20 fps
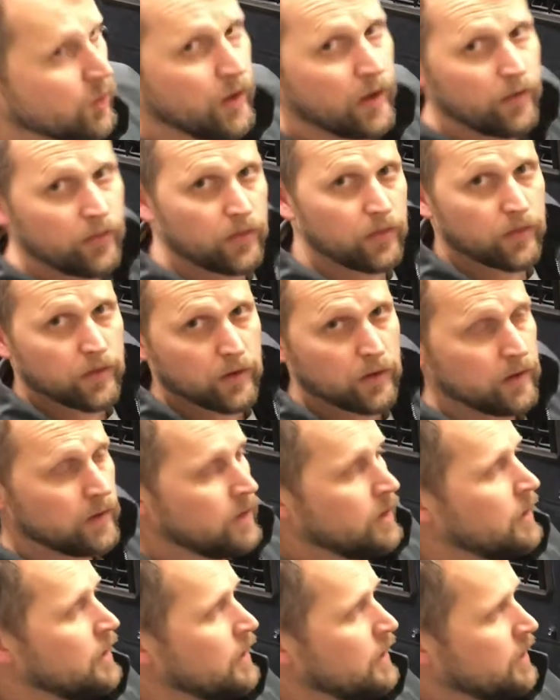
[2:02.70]
out the
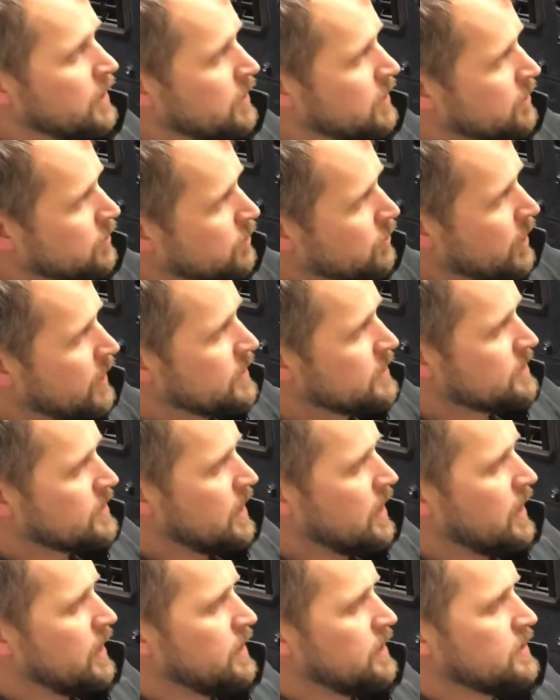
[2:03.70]
right
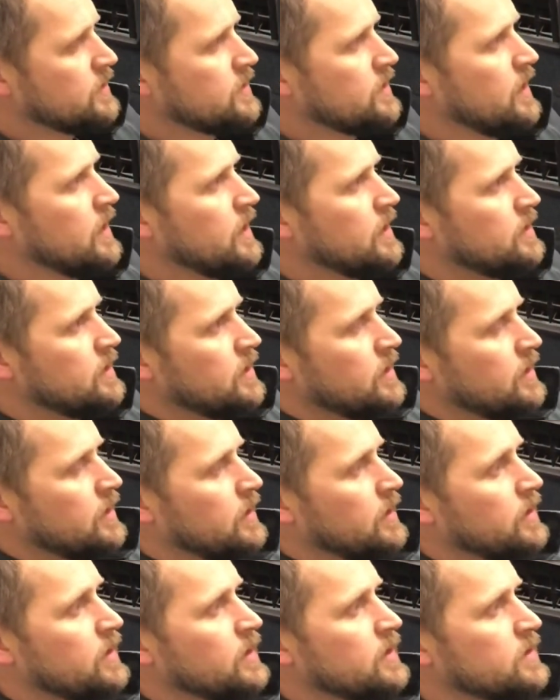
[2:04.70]
side, is that
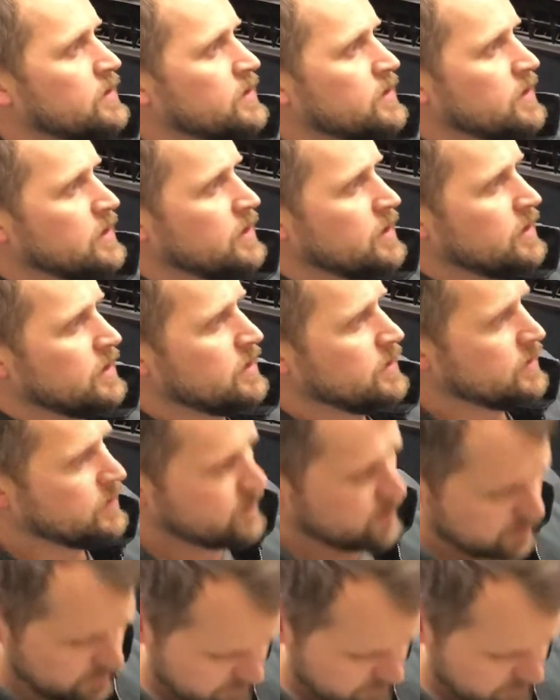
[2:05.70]
this is